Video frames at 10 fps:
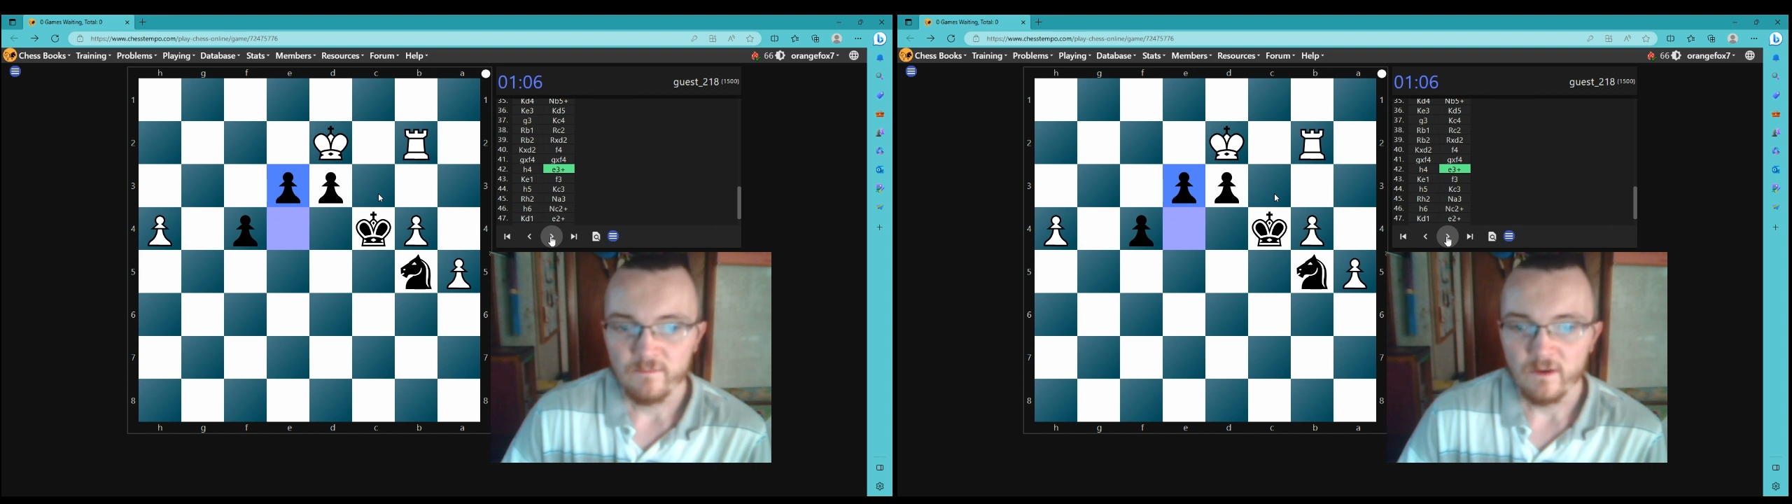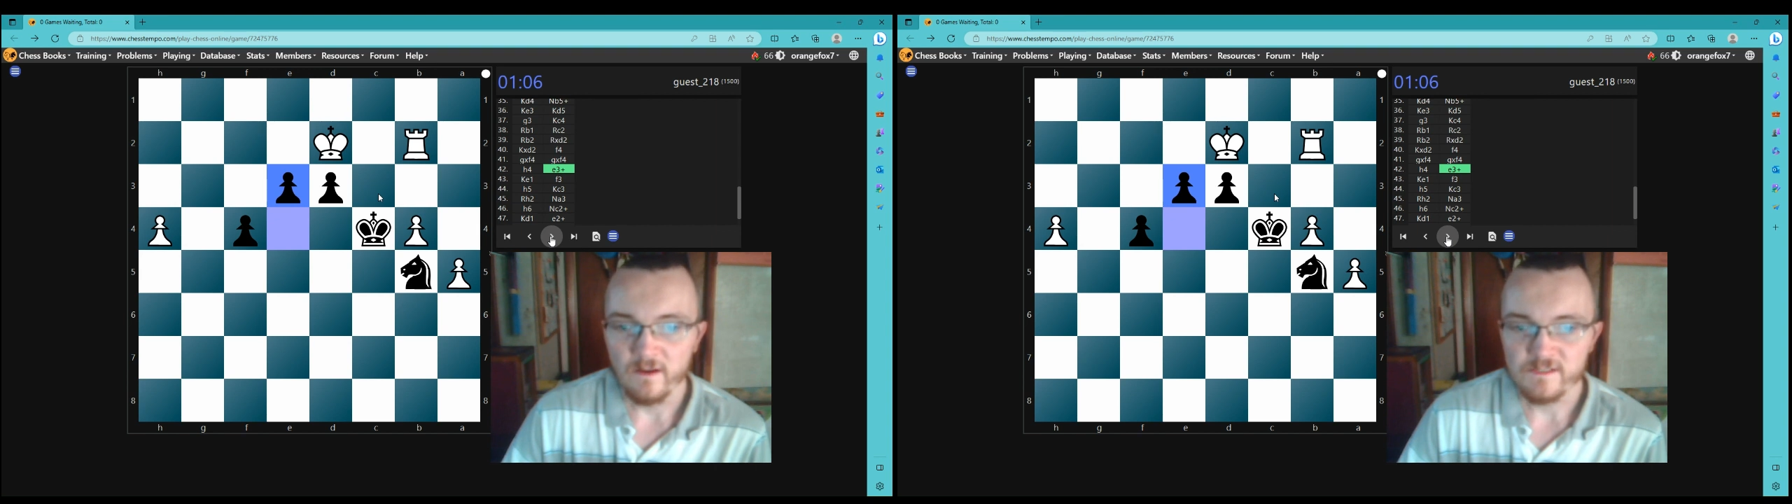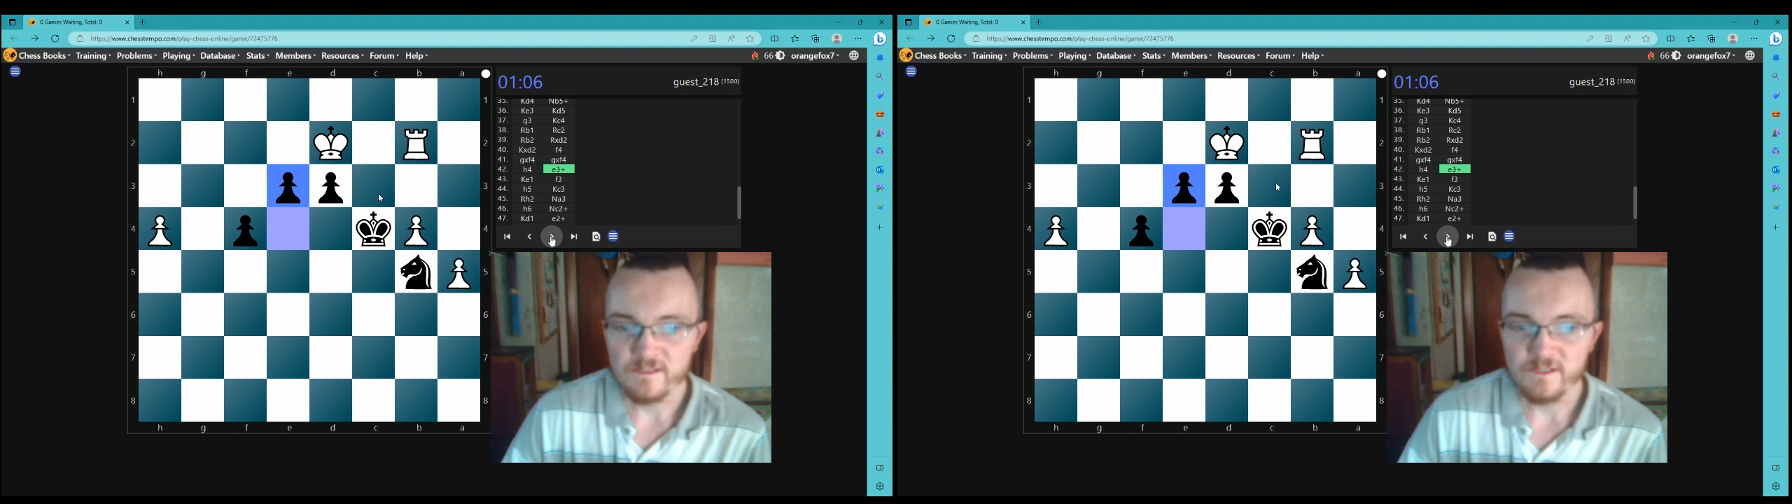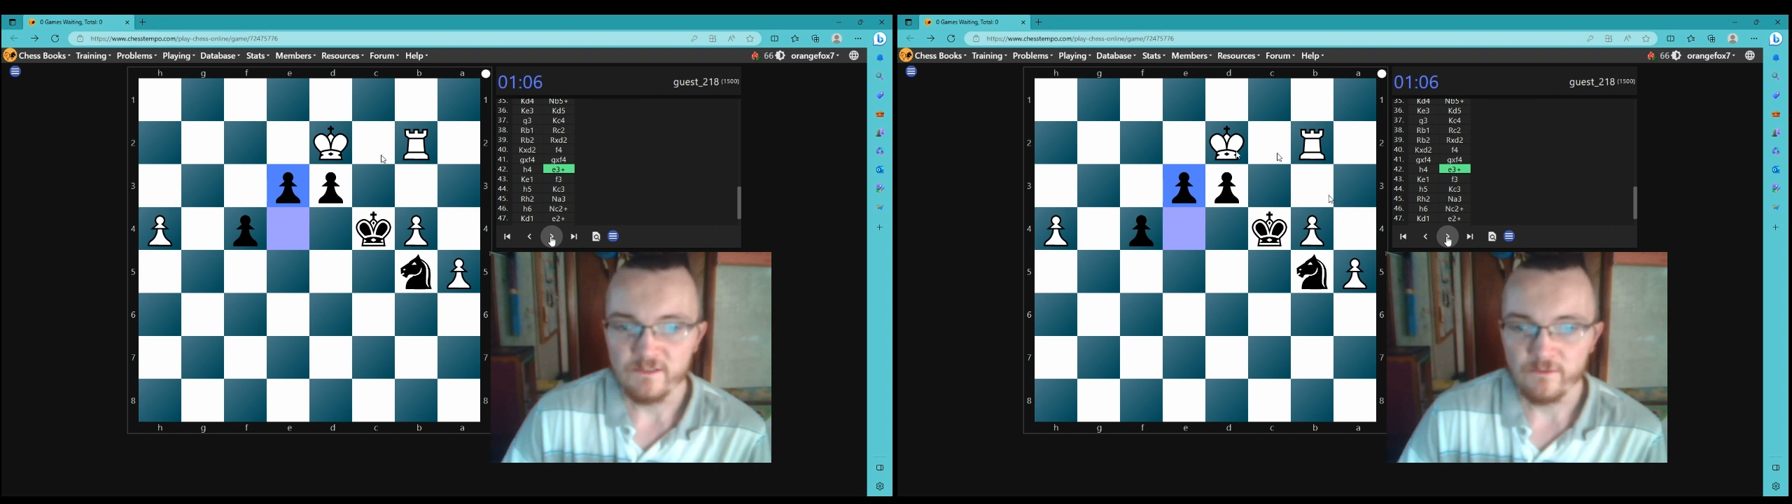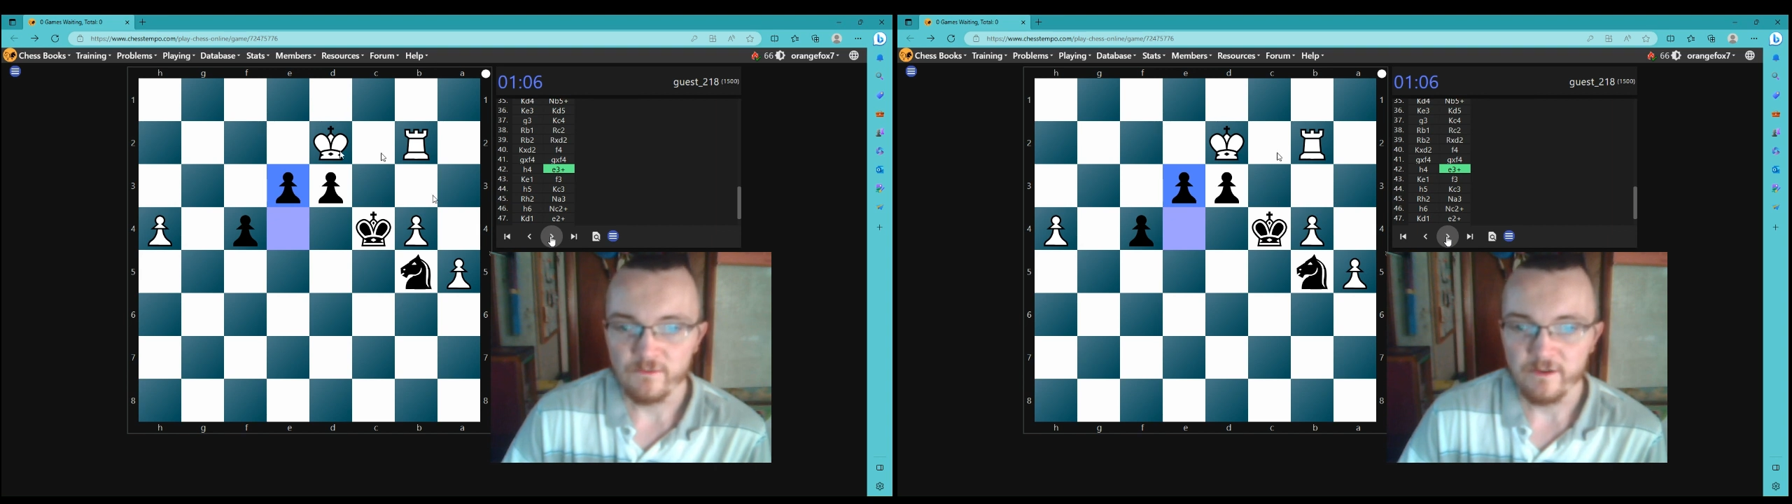on
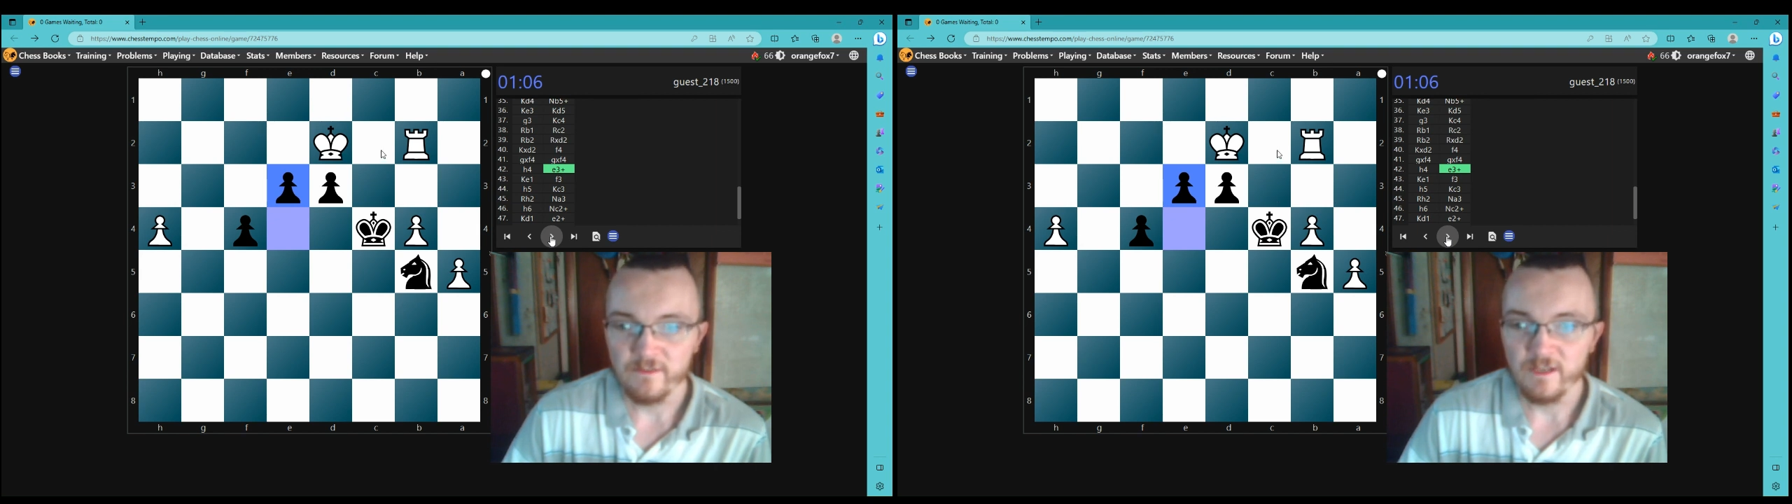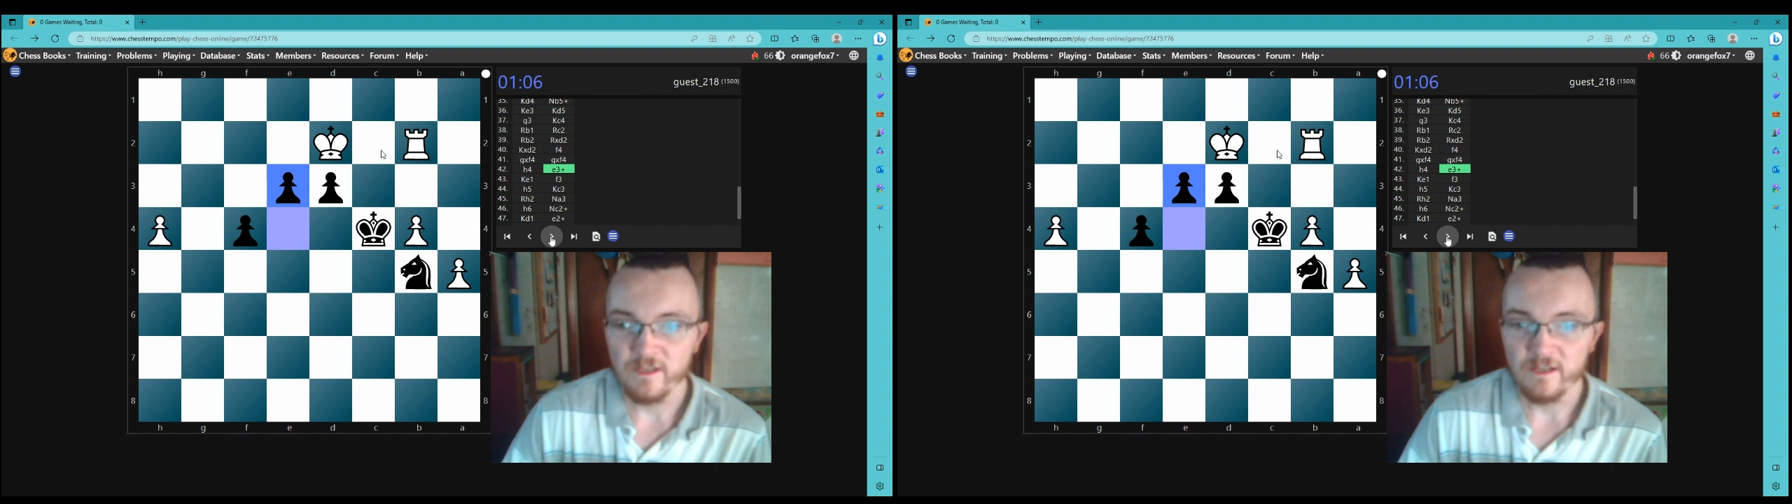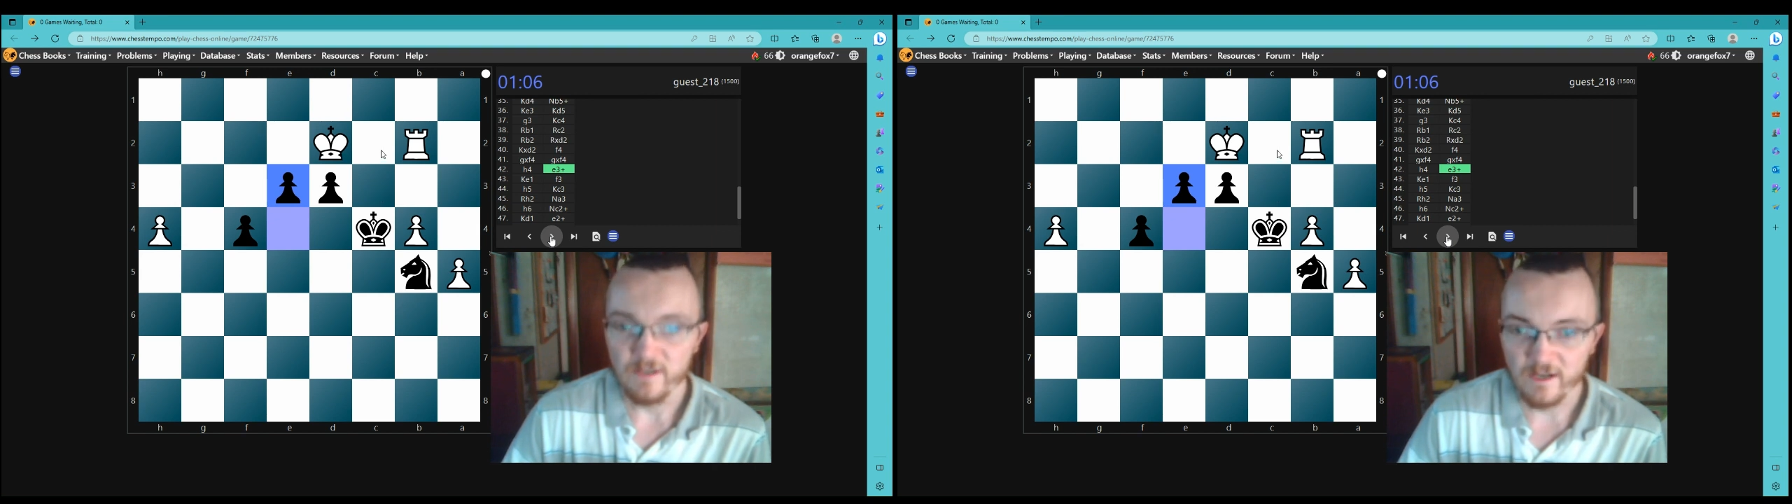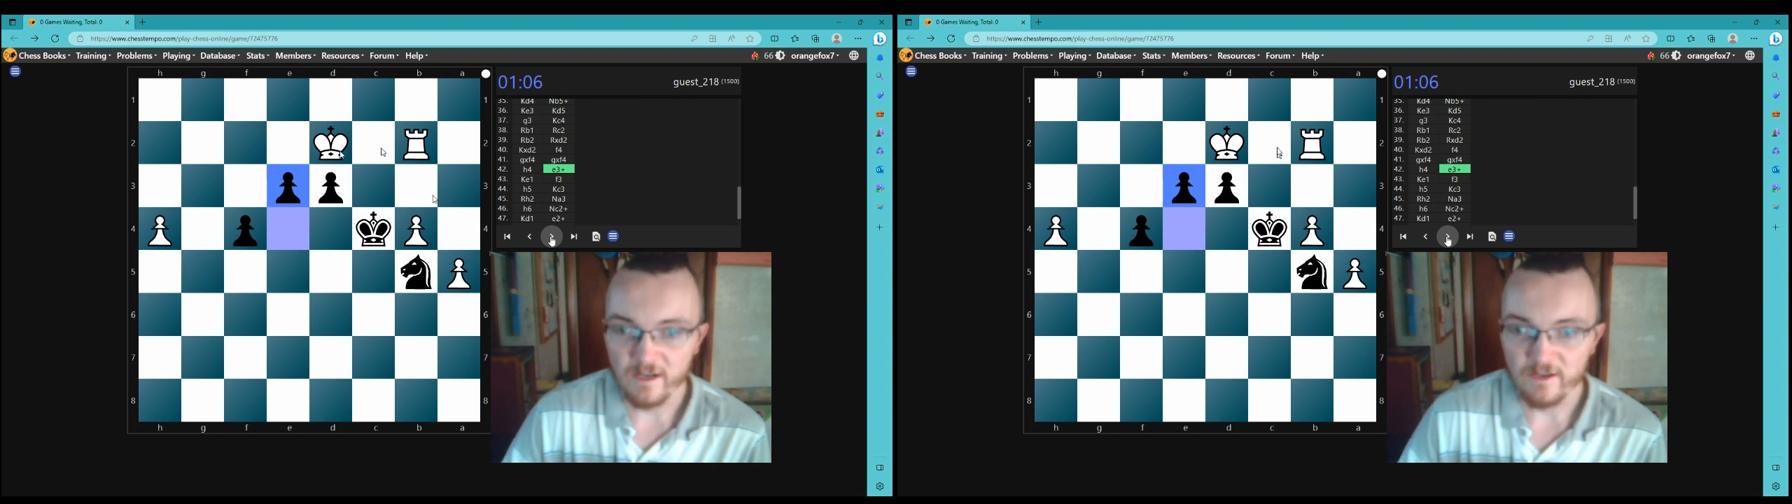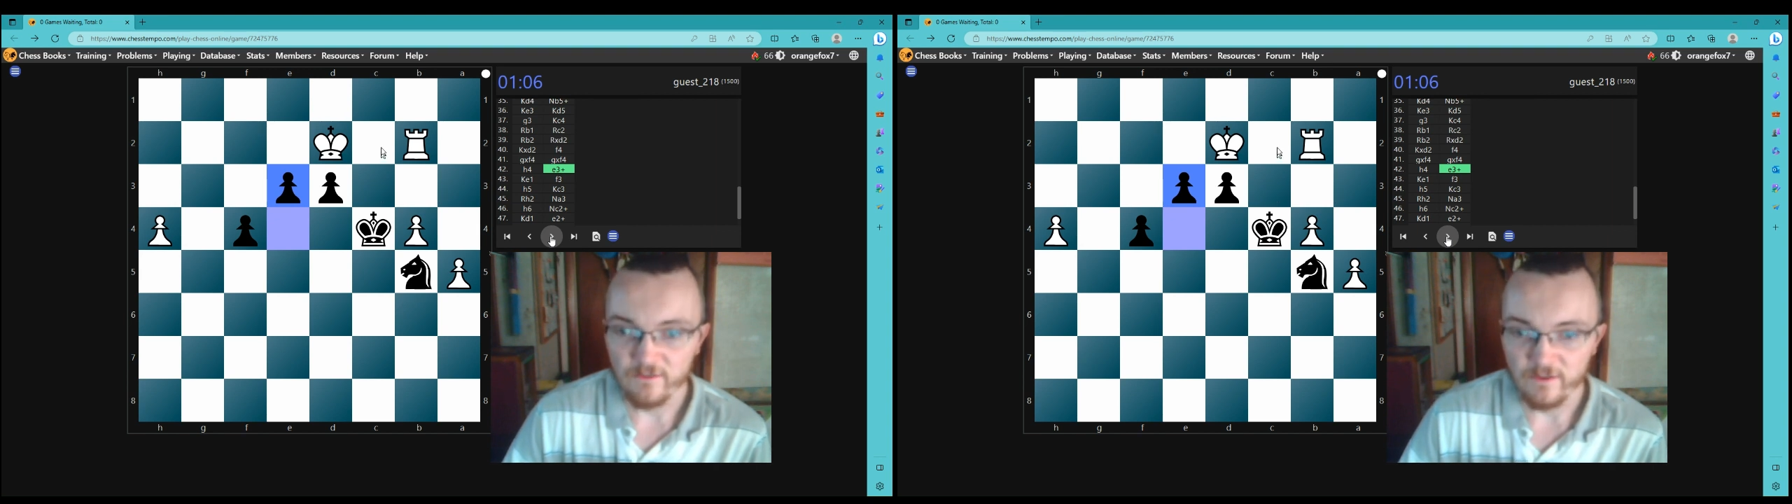c3. The king
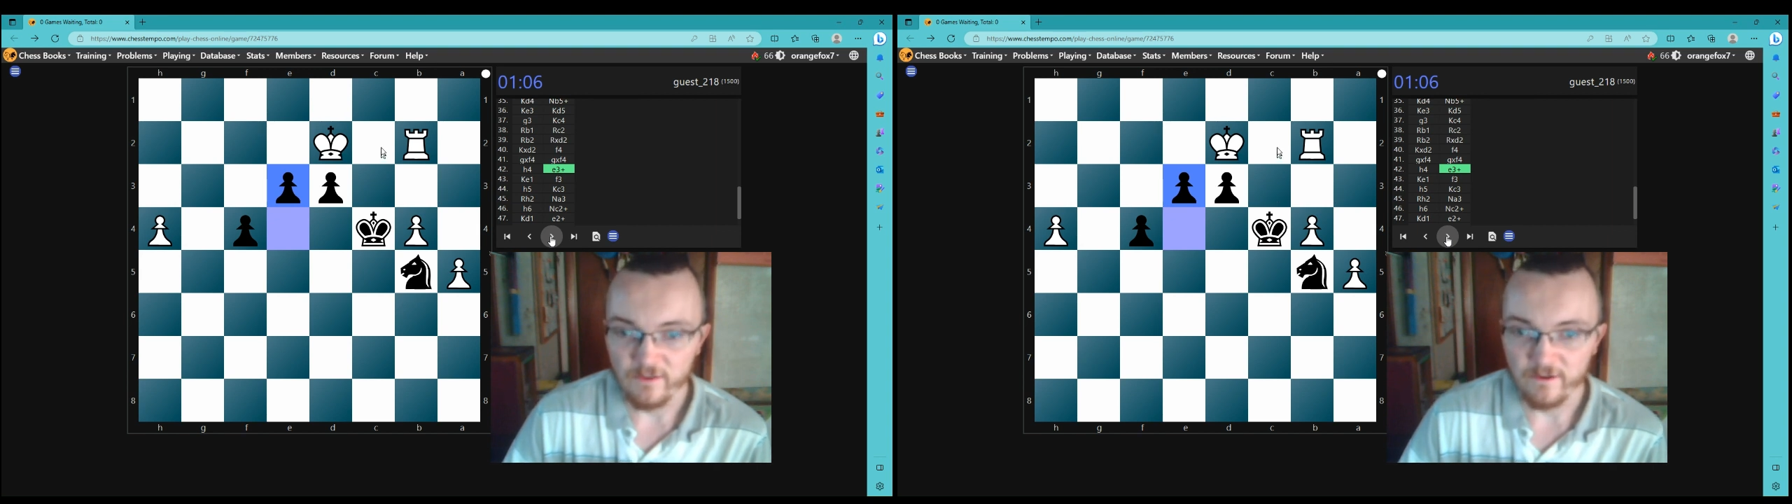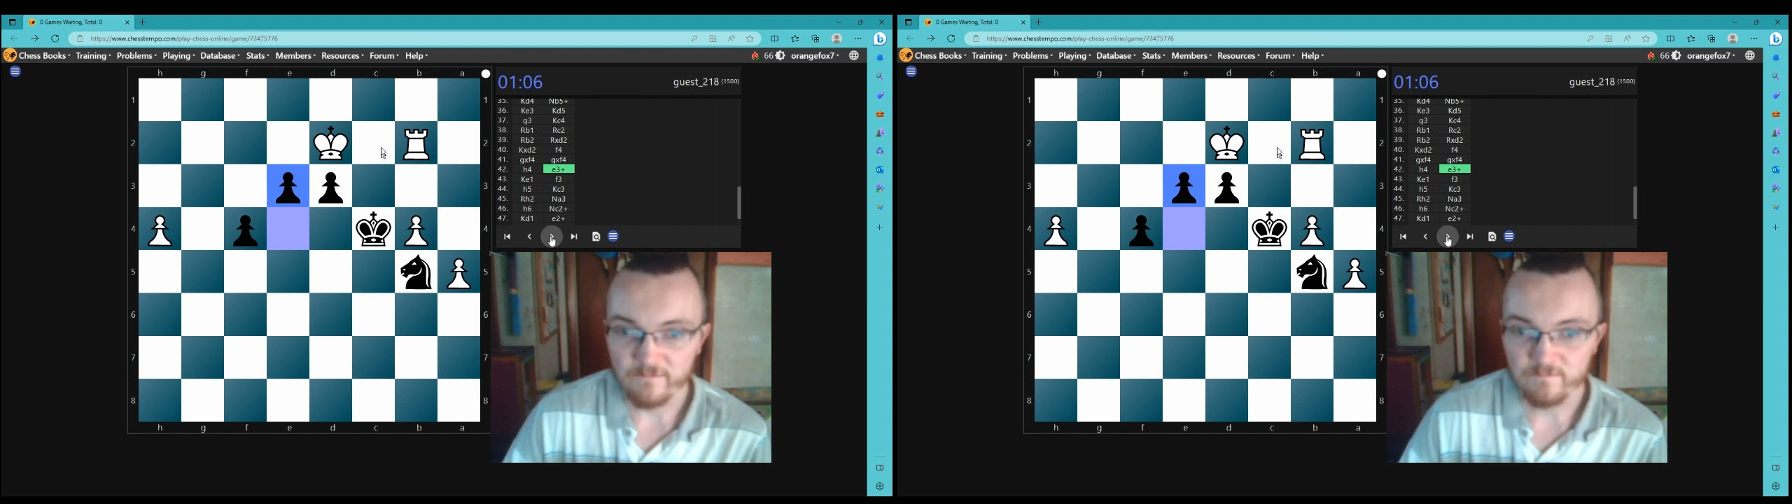cannot go there